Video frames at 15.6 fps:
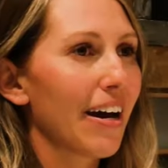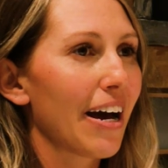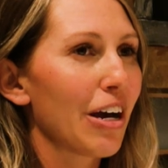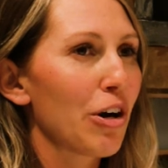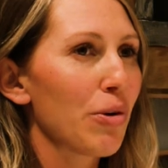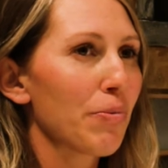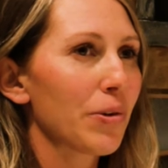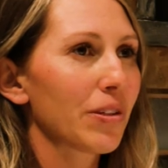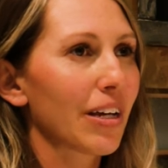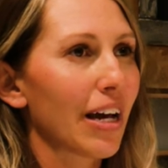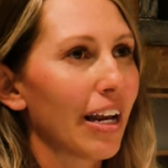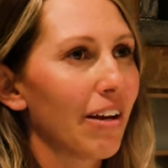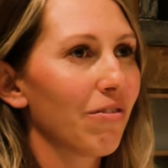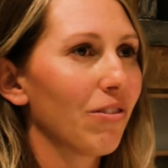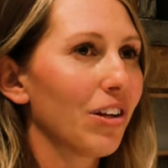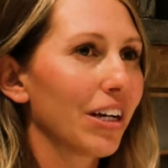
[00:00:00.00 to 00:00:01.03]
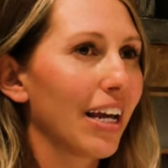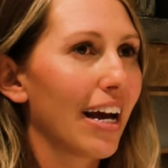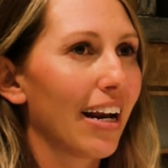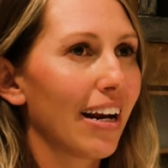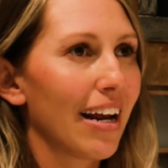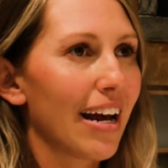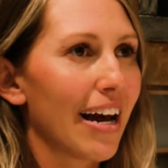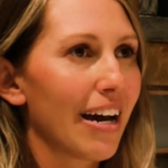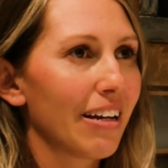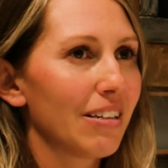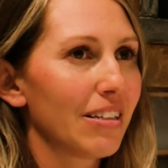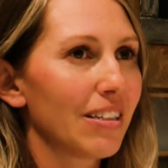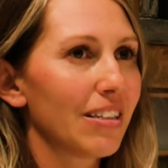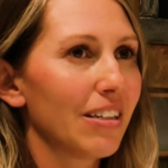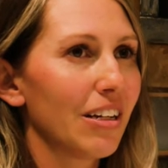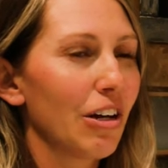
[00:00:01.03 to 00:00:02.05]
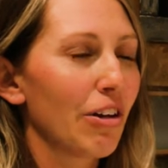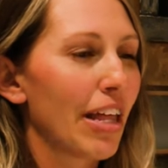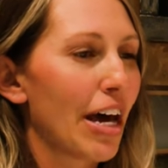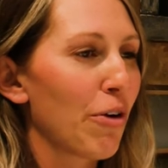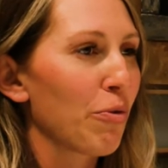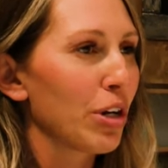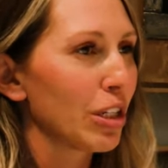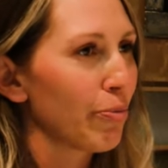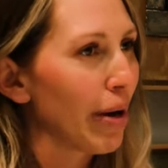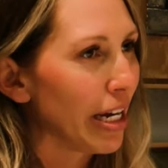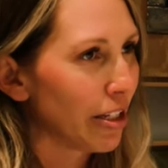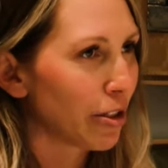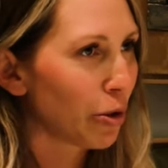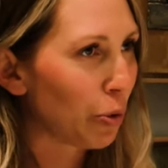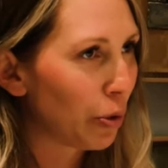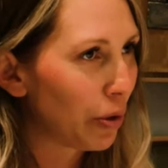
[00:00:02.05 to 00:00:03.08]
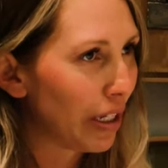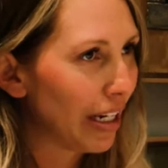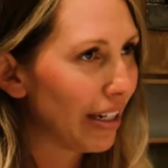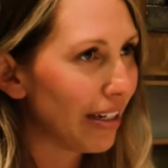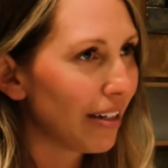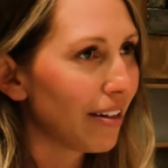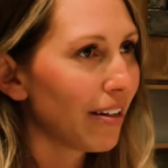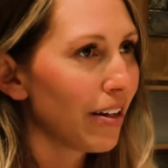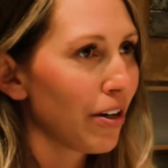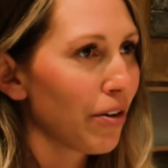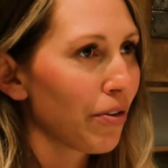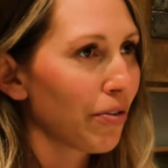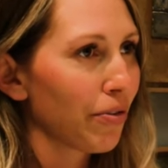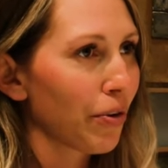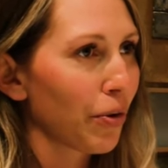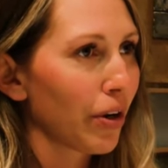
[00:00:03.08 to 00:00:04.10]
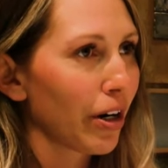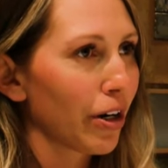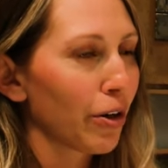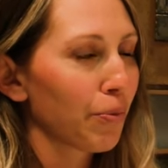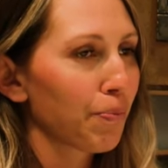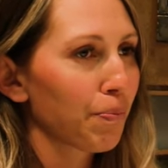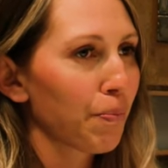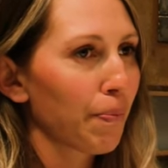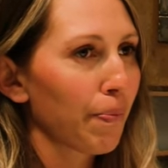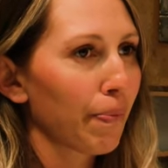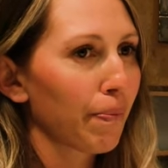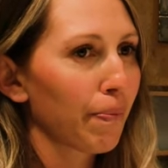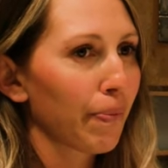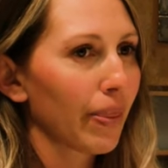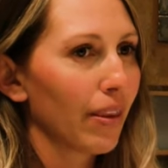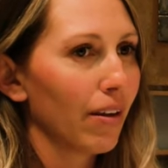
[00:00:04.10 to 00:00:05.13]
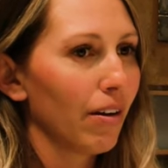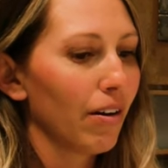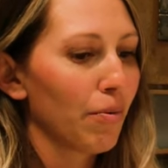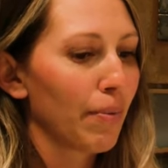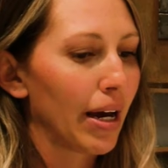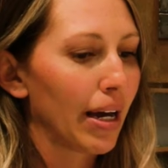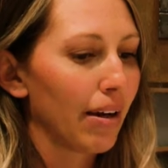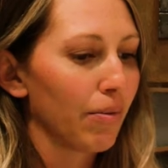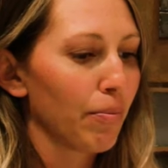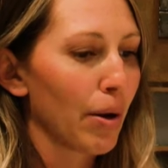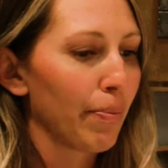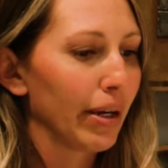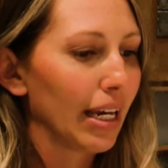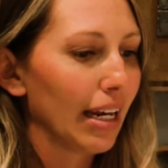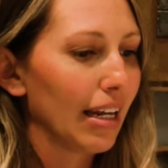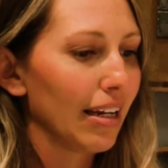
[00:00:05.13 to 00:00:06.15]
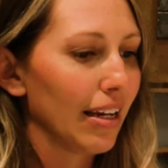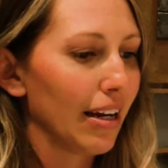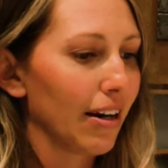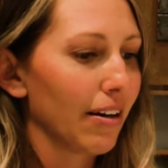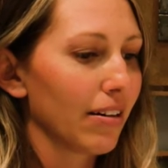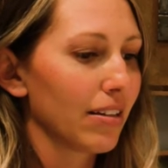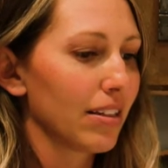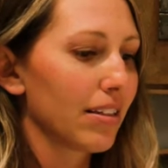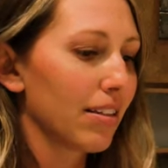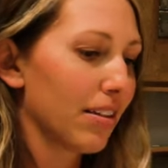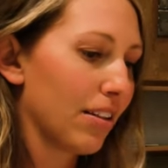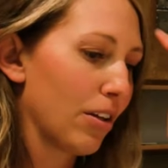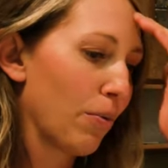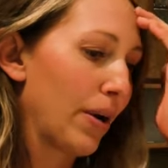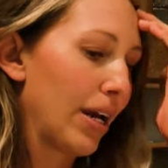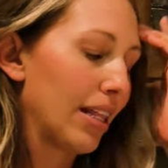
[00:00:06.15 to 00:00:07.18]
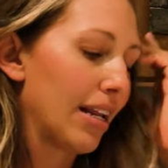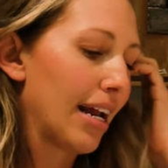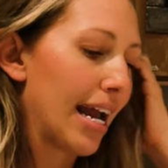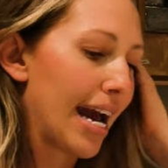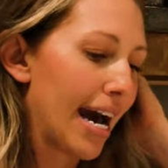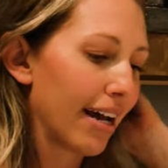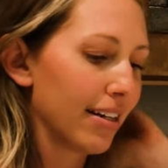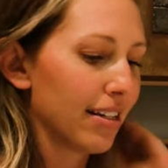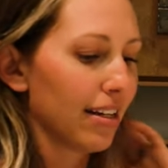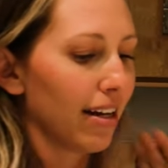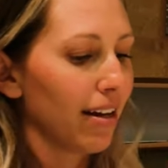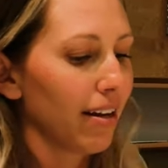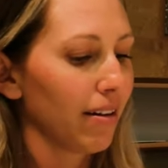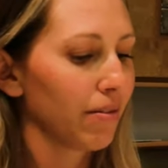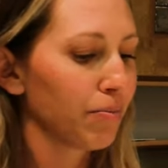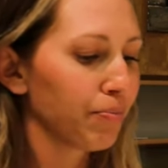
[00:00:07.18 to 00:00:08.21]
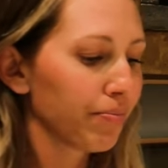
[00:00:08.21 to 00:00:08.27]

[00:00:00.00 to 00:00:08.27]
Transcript: I almost kind of look at it as, you know, that was my schooling for, you know, my, my beginning years, the way that I had to